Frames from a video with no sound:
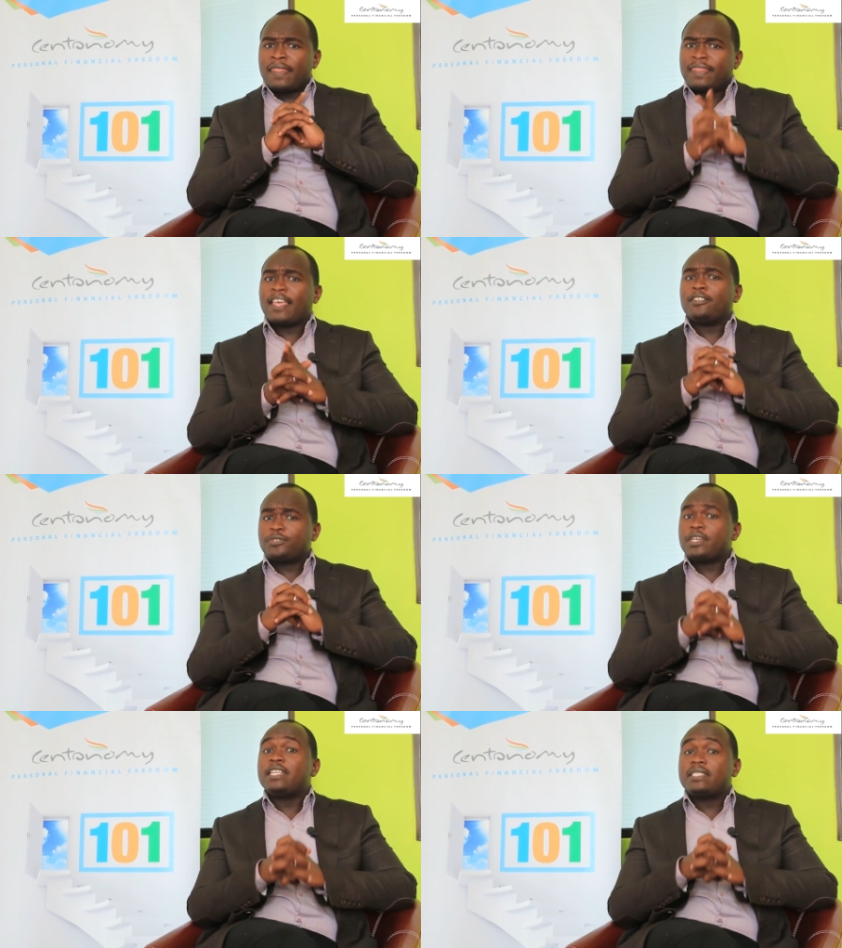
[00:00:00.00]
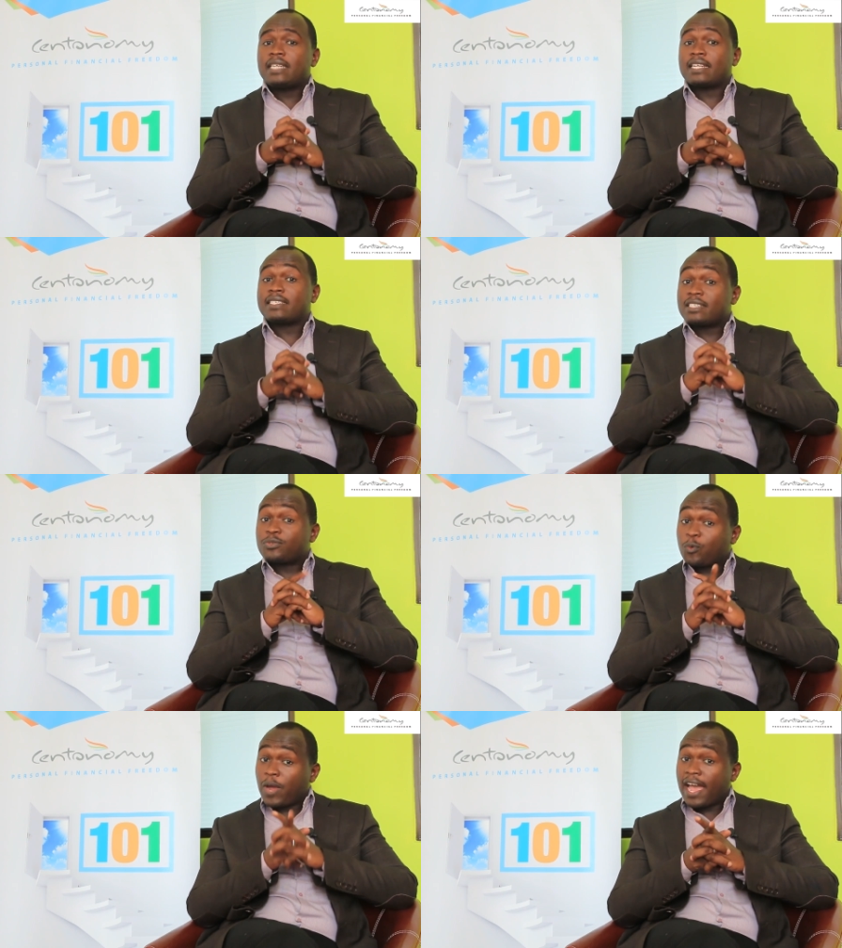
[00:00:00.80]
There are also
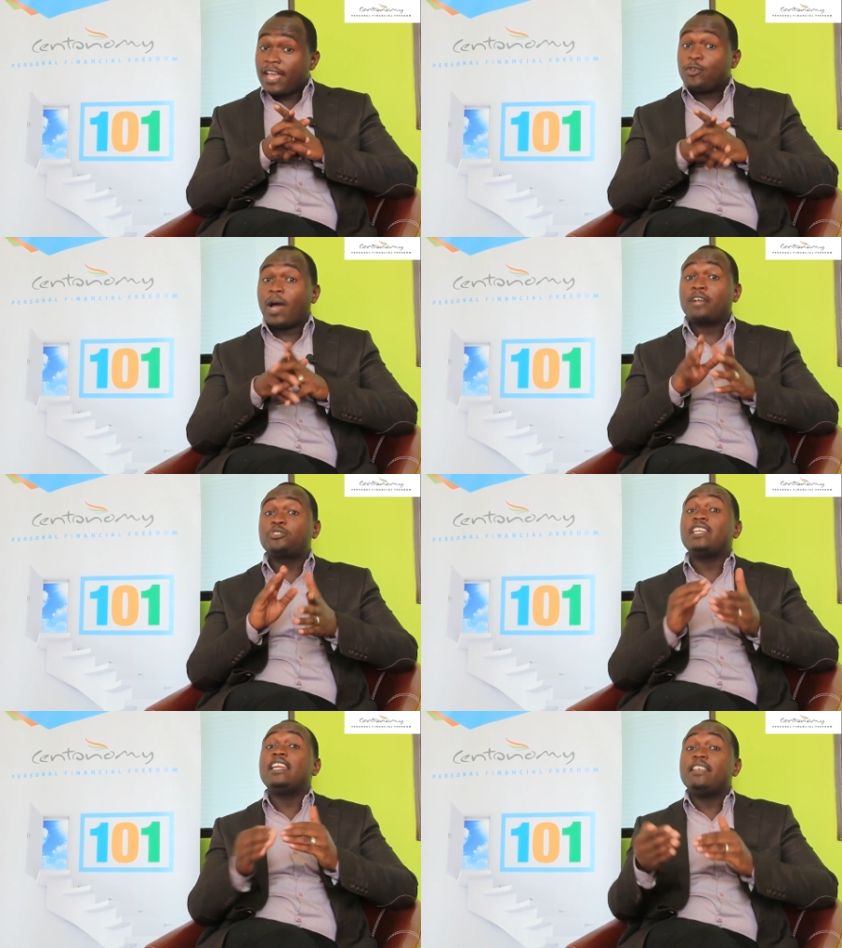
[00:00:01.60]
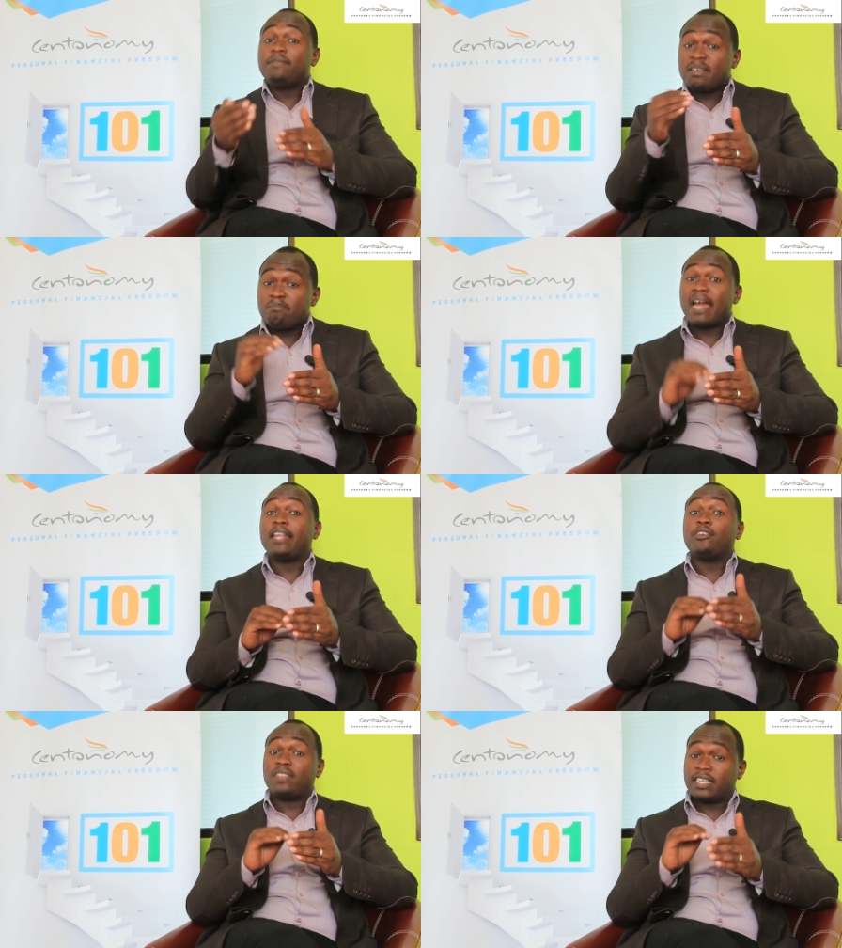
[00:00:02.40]
instances where you're actually leaving
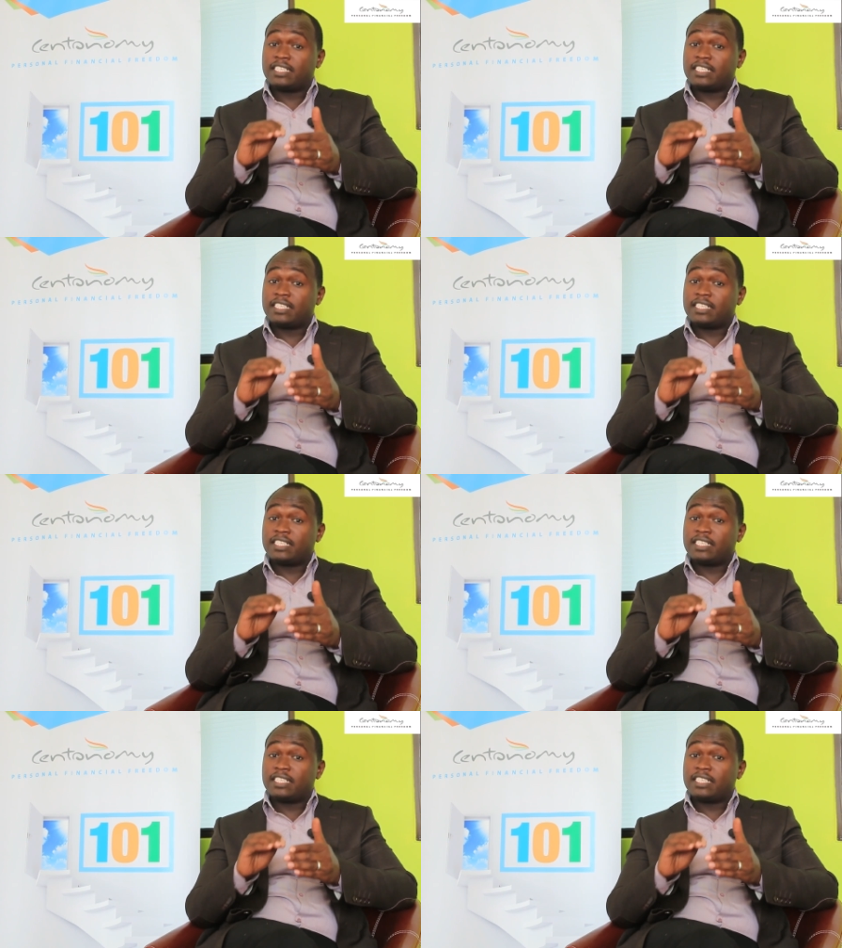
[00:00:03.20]
money on the